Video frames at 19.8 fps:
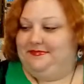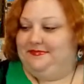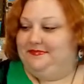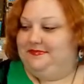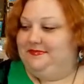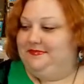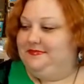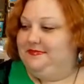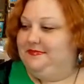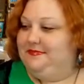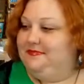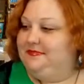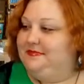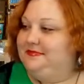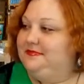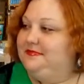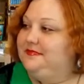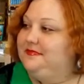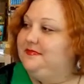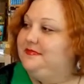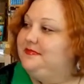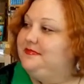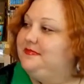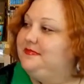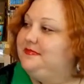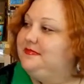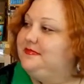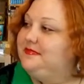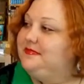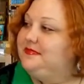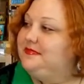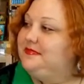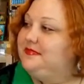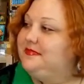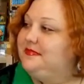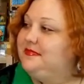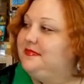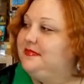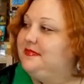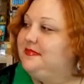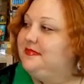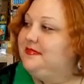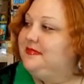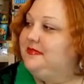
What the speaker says: No words are spoken by the person on screen.